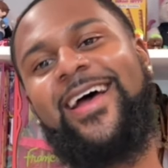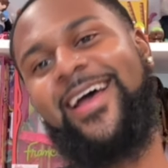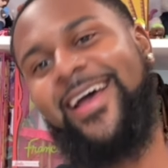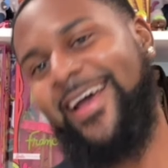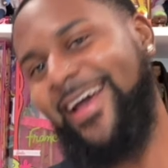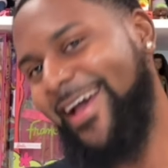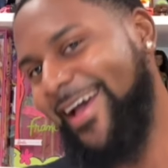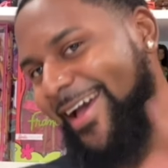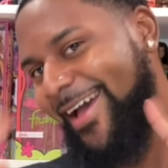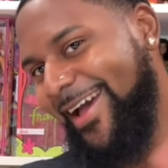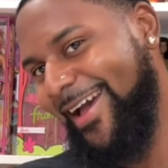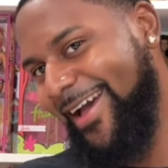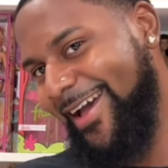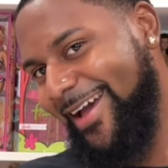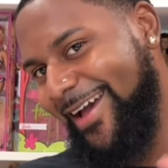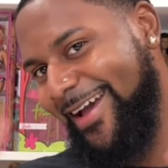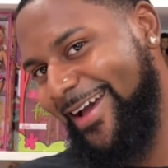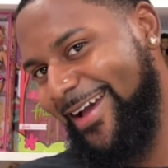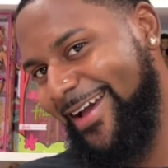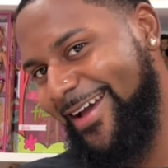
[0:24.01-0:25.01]

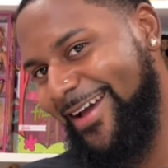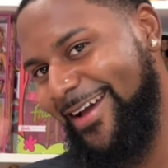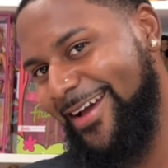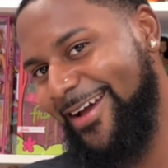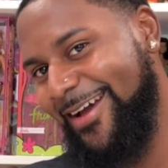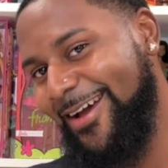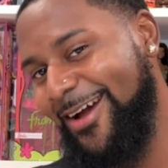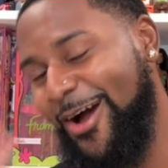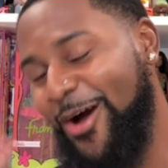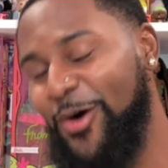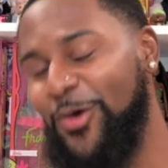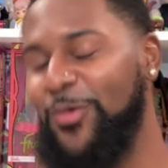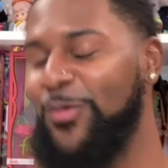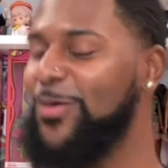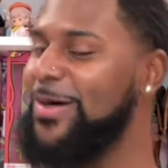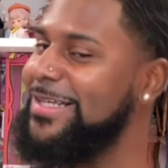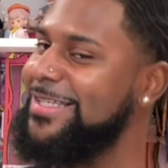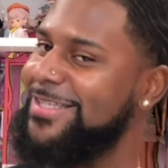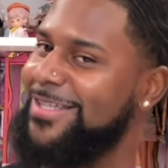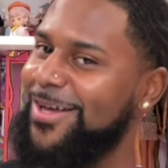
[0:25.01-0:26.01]
Hey,
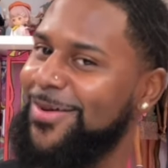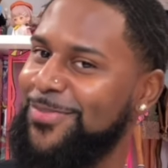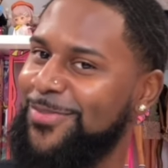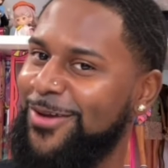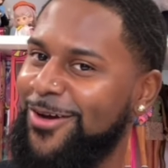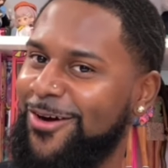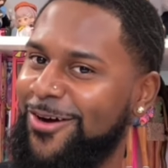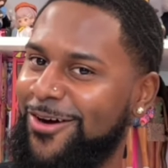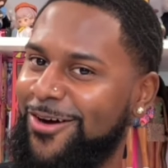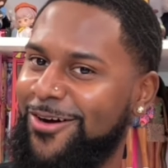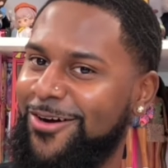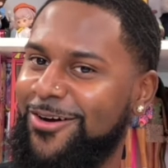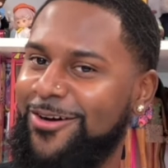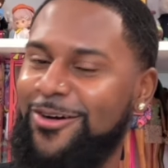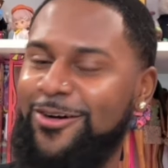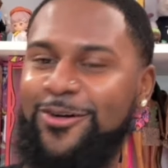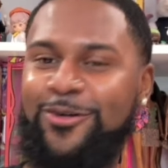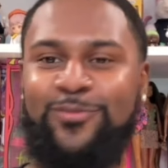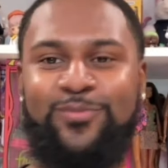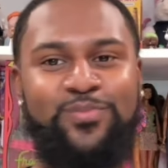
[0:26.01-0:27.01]
what's up,
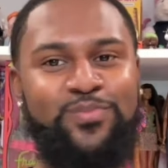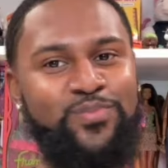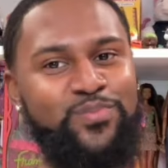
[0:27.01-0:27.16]
y'all?